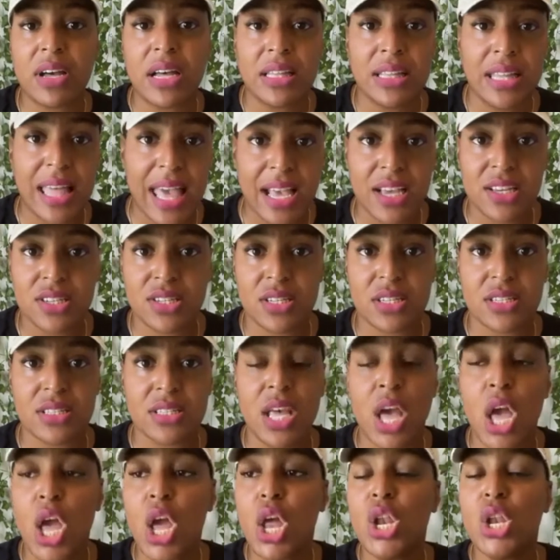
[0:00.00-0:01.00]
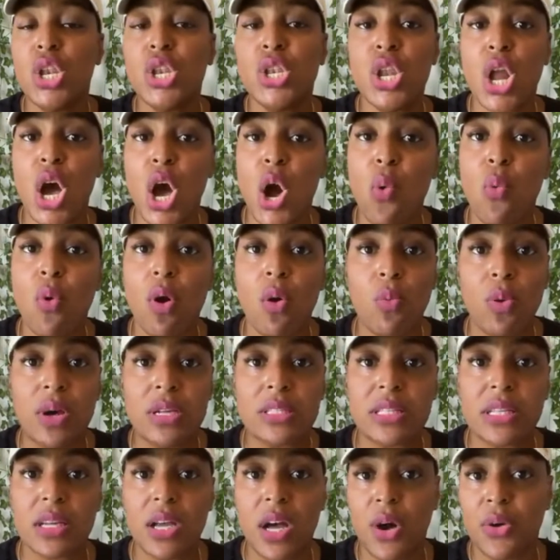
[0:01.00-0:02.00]
collections. No one
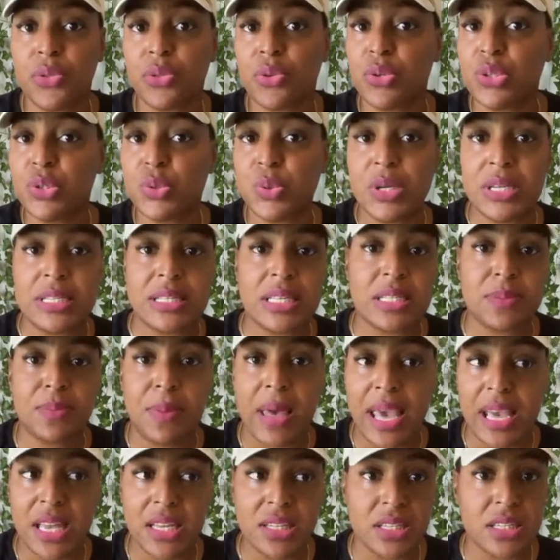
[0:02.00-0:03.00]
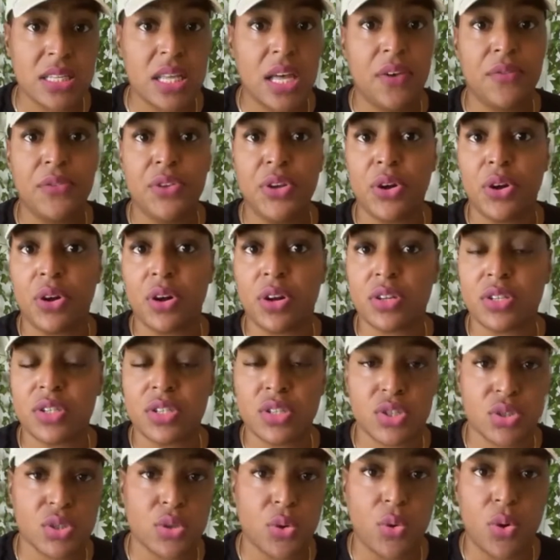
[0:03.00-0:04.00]
wants to go through 26 pages of your
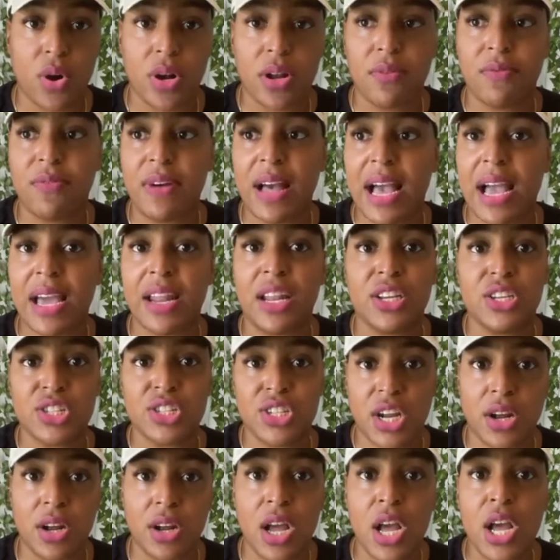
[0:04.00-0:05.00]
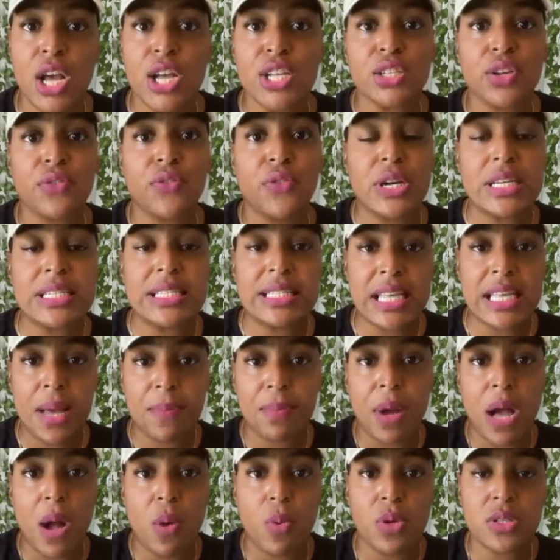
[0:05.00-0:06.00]
store to find a shirt. So for
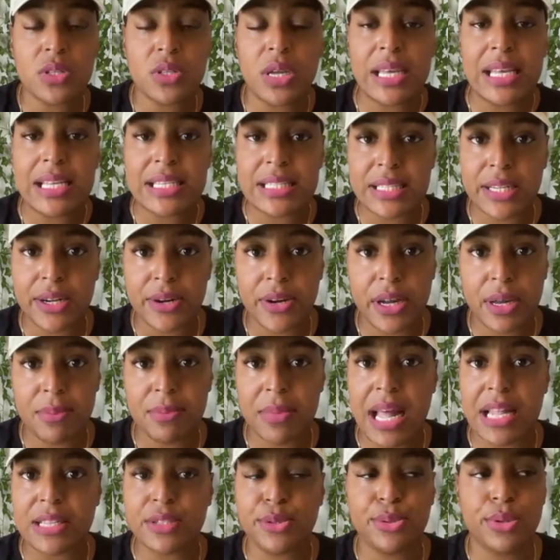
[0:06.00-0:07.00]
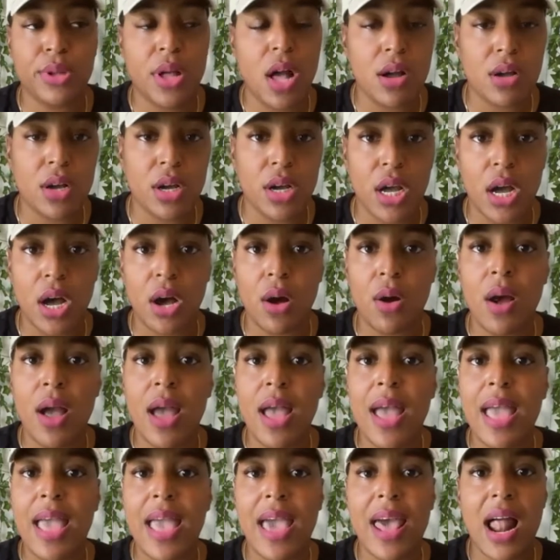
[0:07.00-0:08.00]
example, I was on Instagram not too long ago
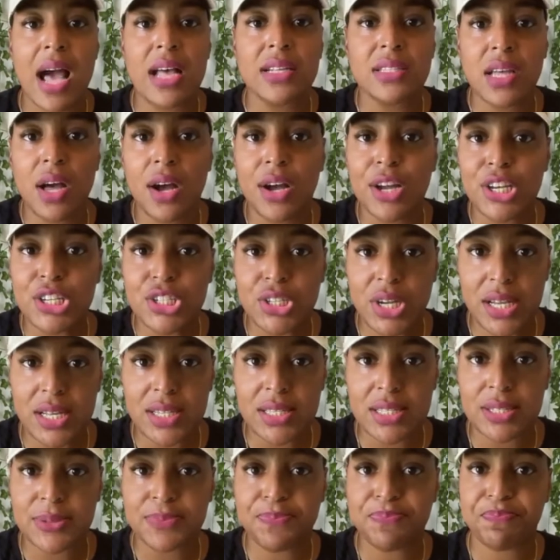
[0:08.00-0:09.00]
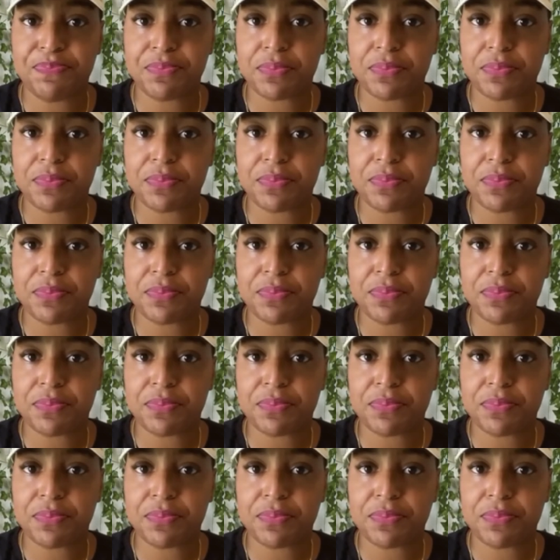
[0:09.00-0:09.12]
and I saw a dress,